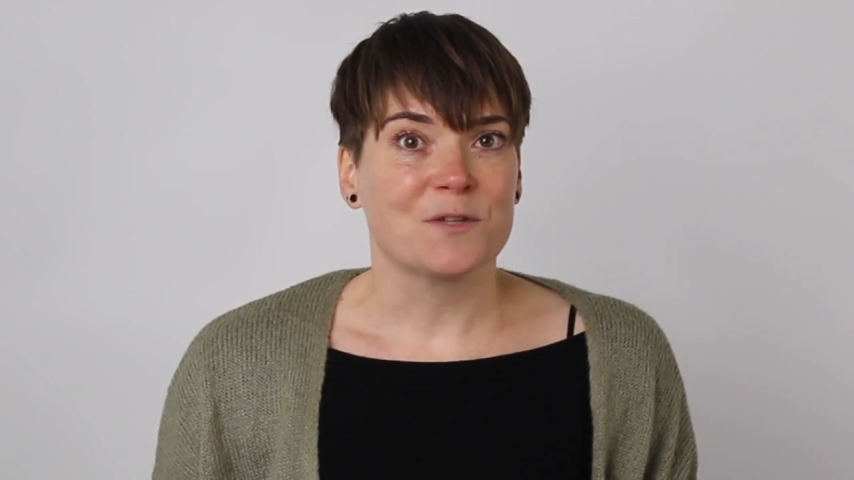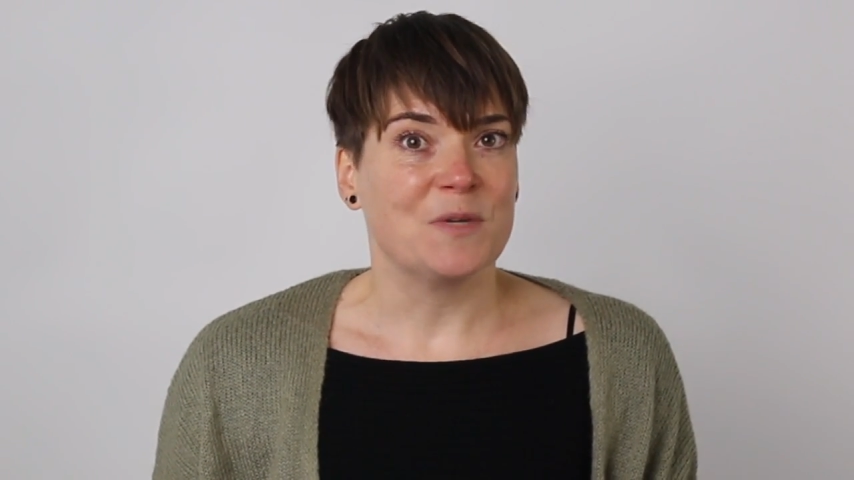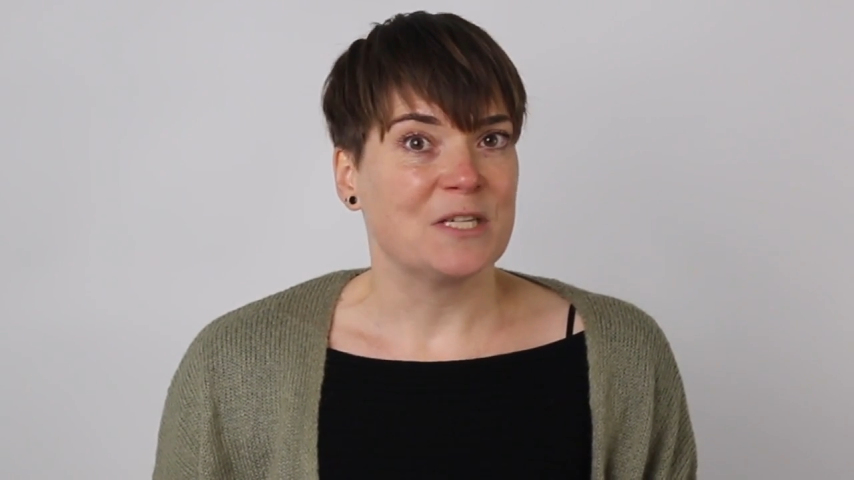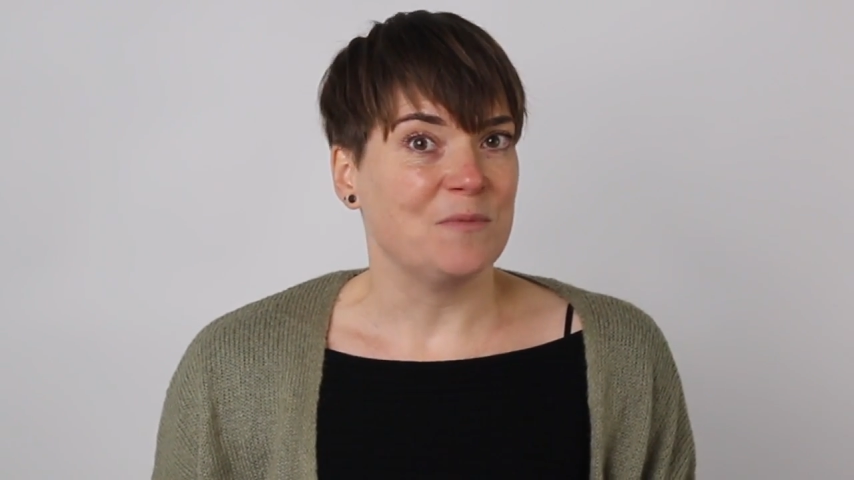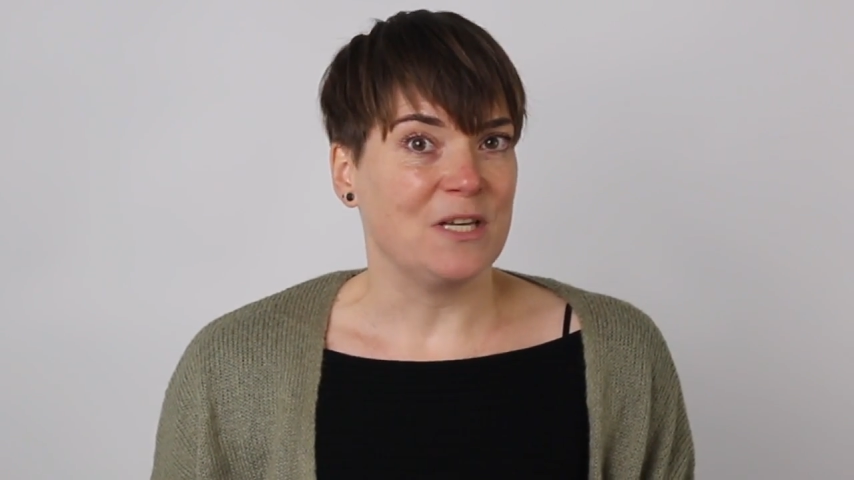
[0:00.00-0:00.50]

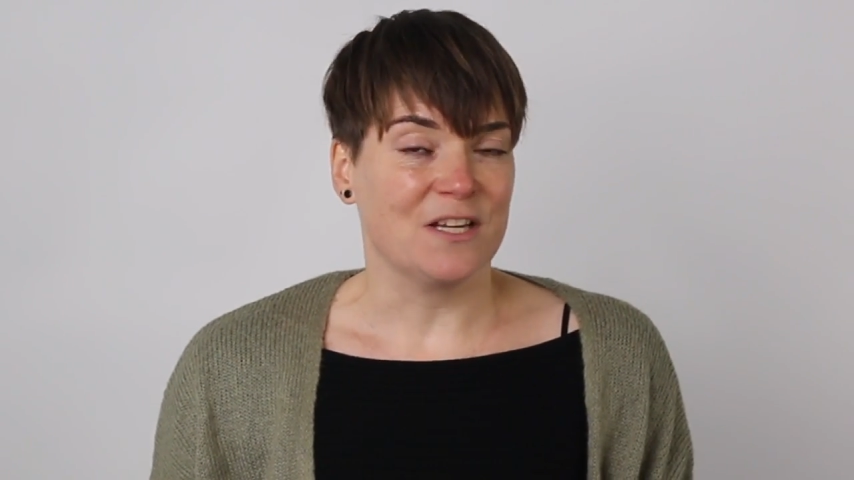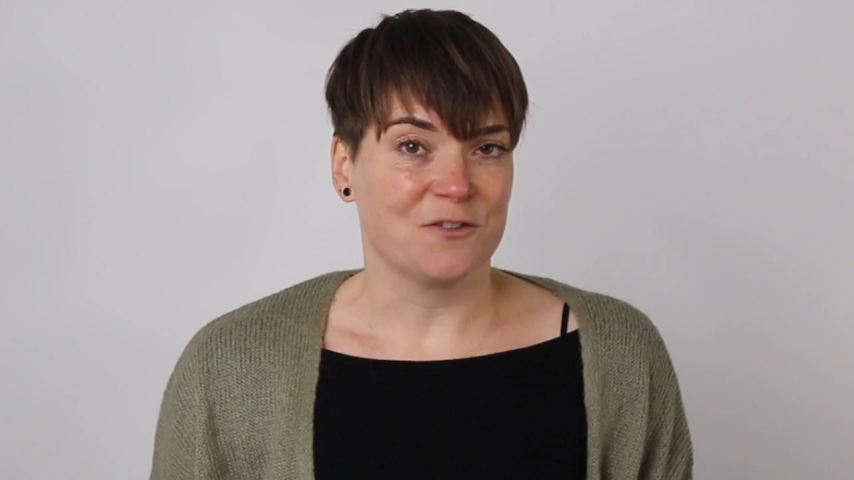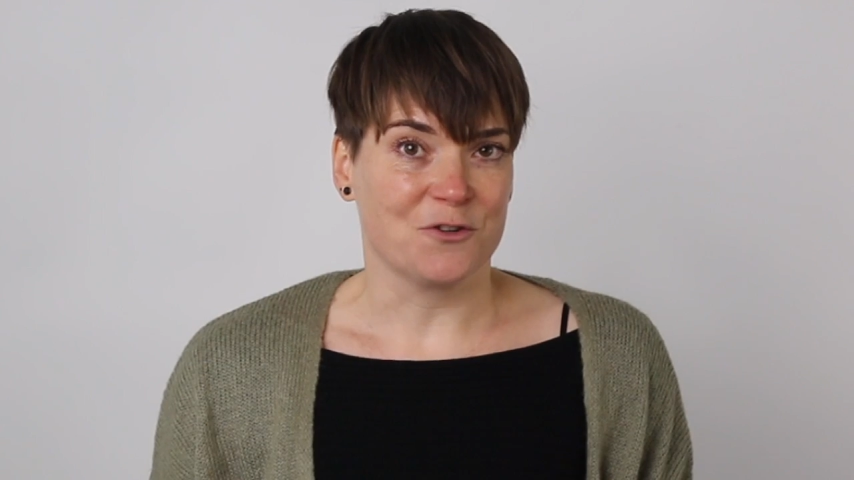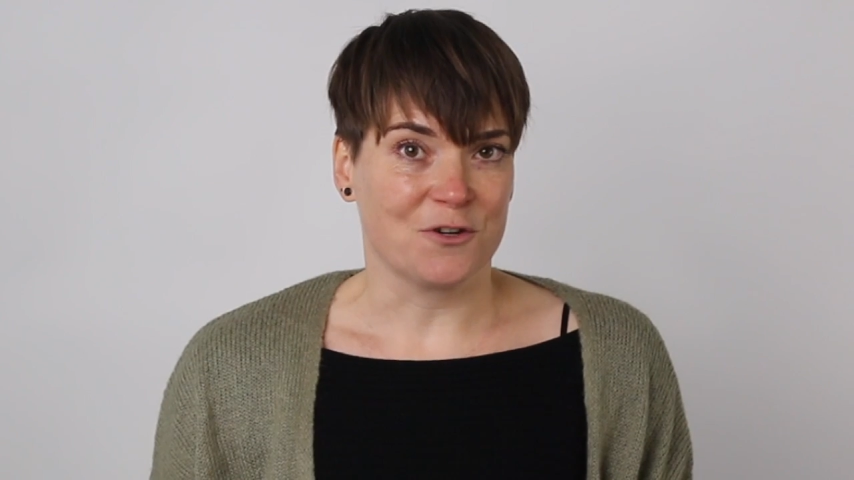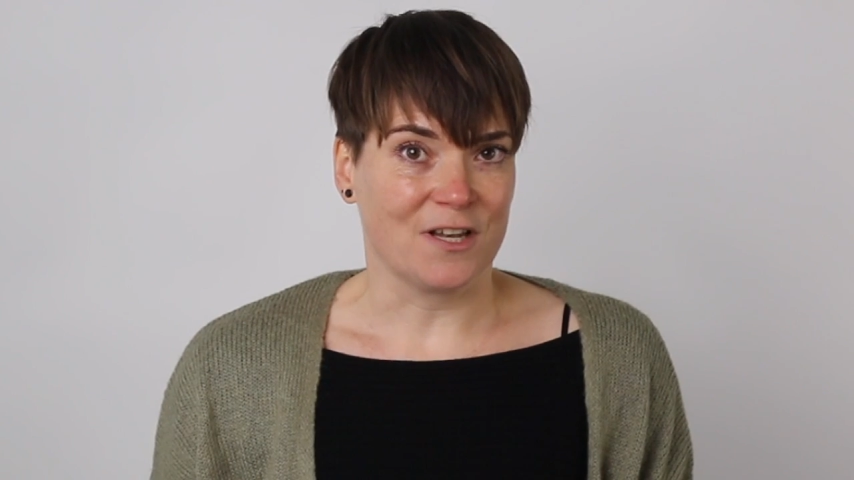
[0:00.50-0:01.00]
Mixed Media
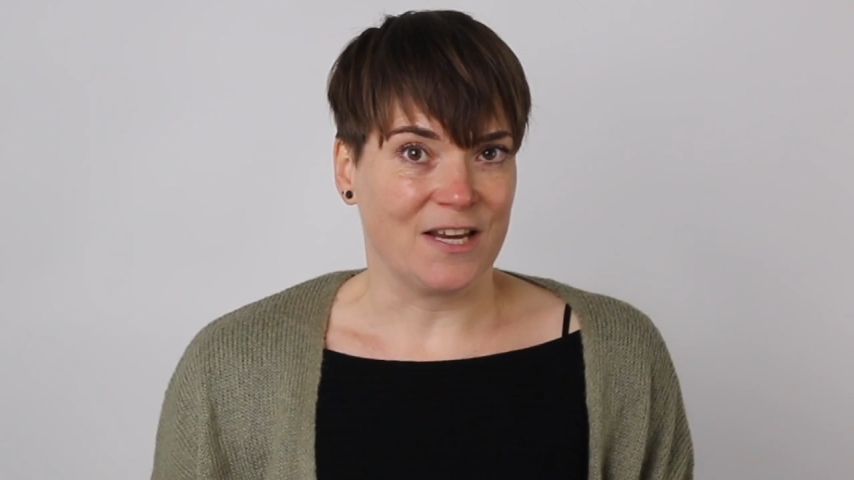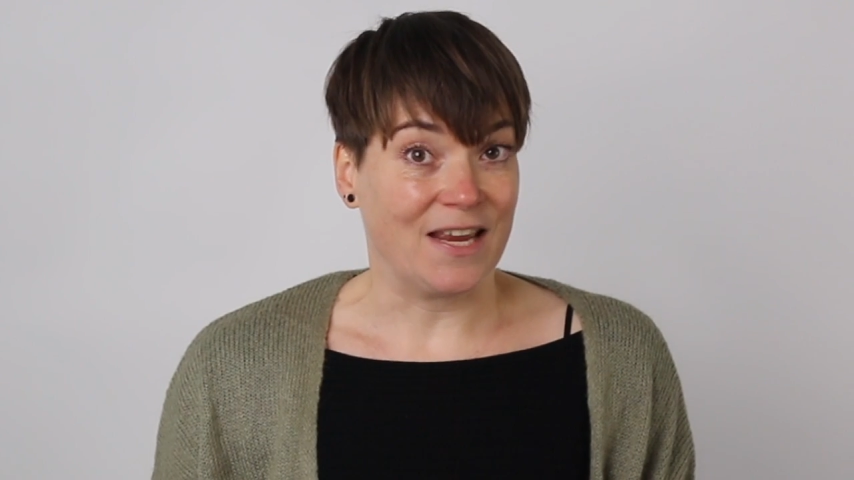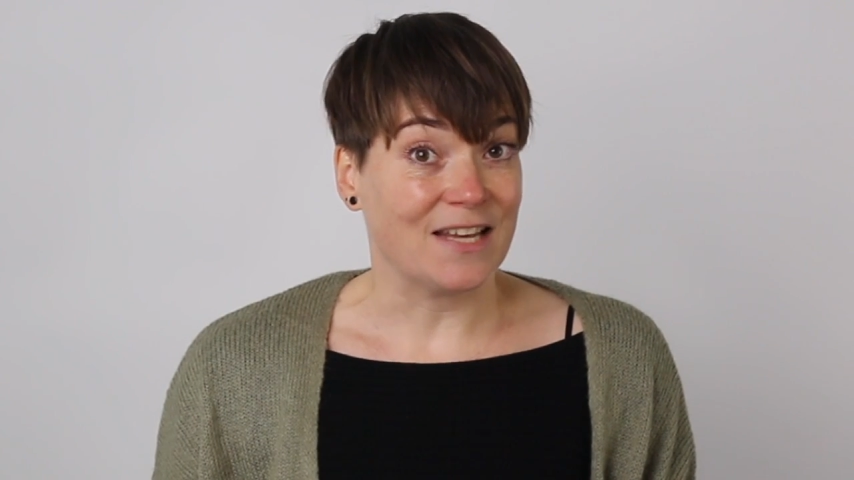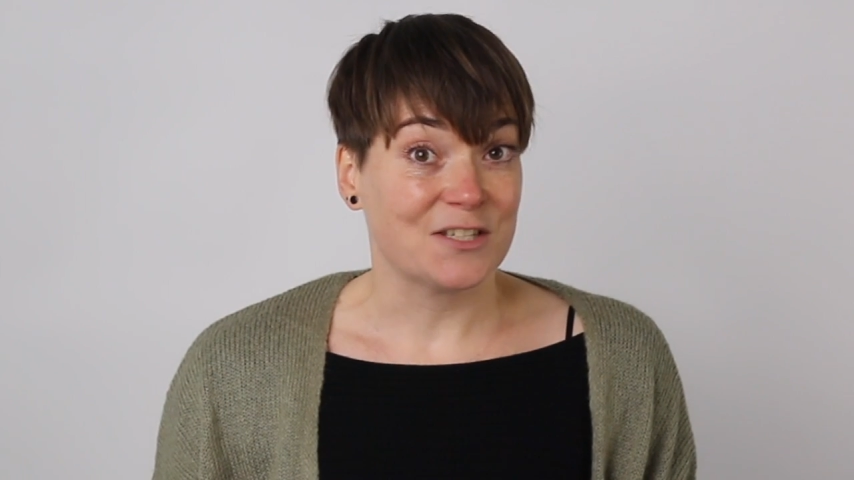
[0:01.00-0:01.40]
Journaling at